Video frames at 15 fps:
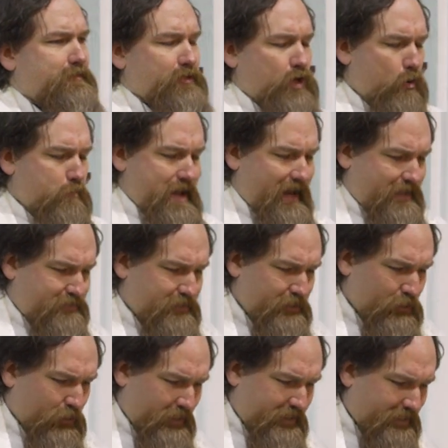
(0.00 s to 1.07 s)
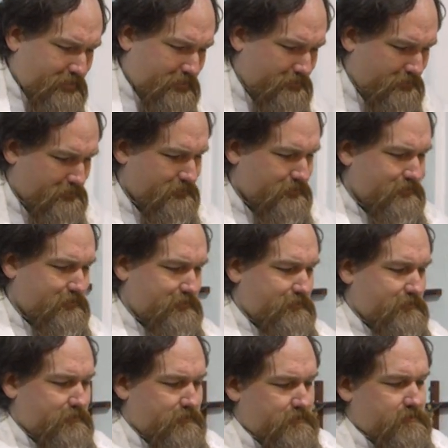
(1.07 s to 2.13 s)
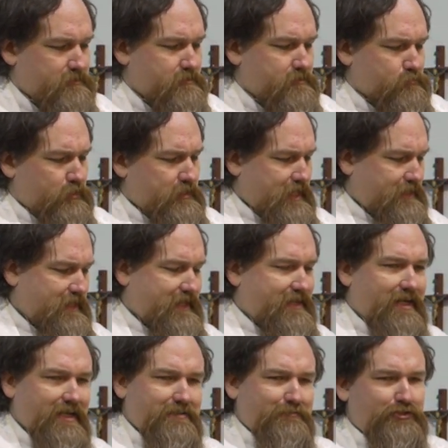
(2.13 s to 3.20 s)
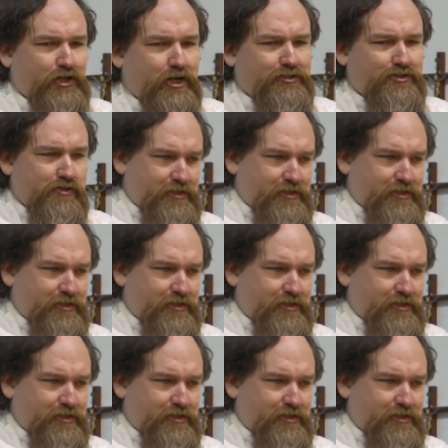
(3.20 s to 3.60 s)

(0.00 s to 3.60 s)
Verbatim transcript: Go back to the organ, we're not that kind of church.